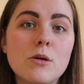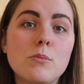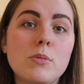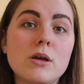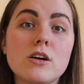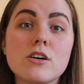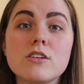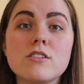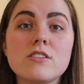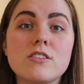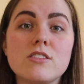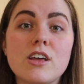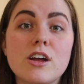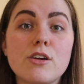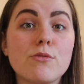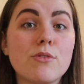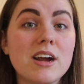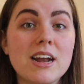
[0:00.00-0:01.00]
because
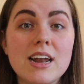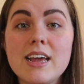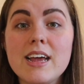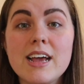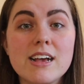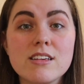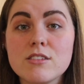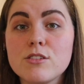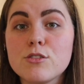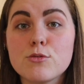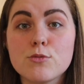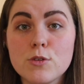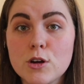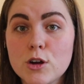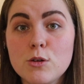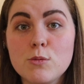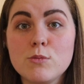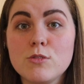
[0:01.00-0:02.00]
there really isn't
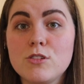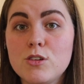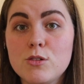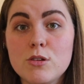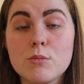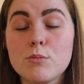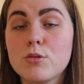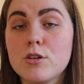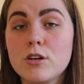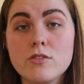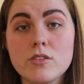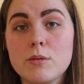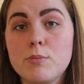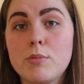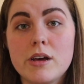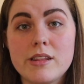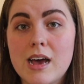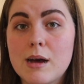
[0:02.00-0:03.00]
room to improve
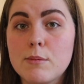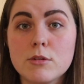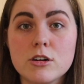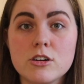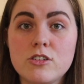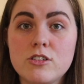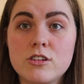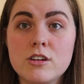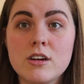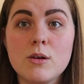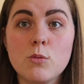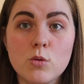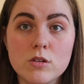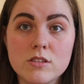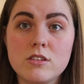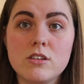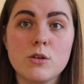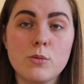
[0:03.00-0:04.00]
it by that much
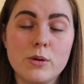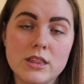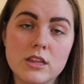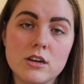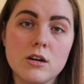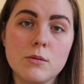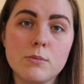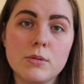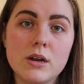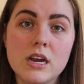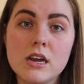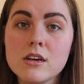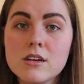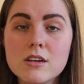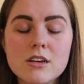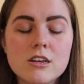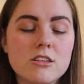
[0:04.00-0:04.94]
once you're with the company.